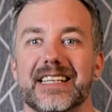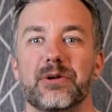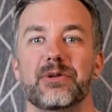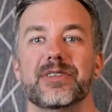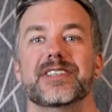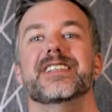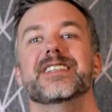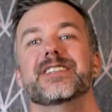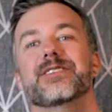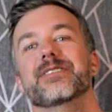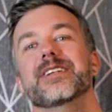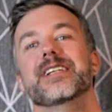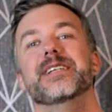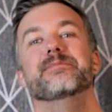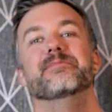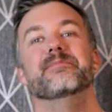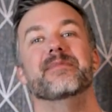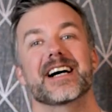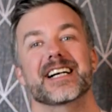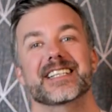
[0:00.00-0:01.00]
there isn't really
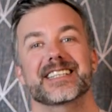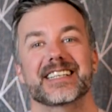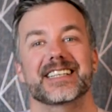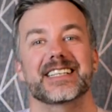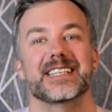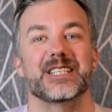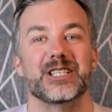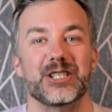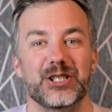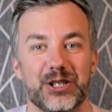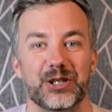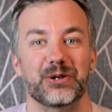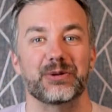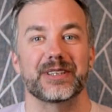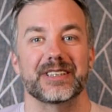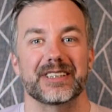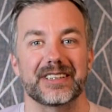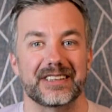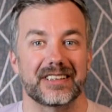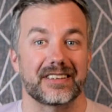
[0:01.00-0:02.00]
much I can do
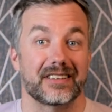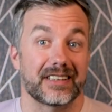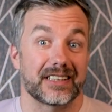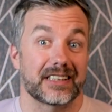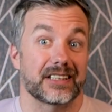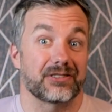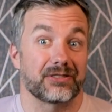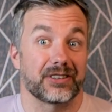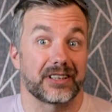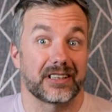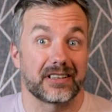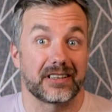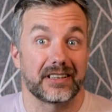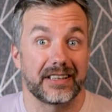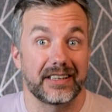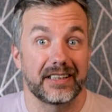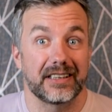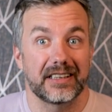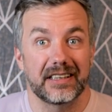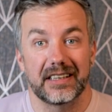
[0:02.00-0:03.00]
with it
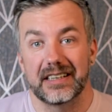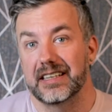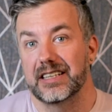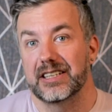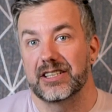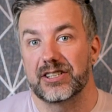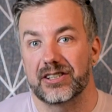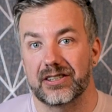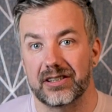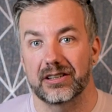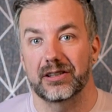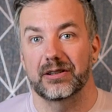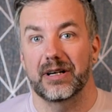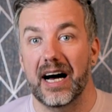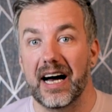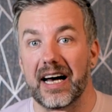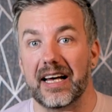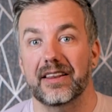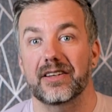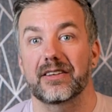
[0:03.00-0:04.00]
electrically. So
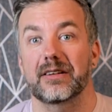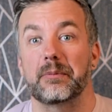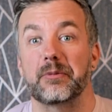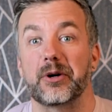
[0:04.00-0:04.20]
I thought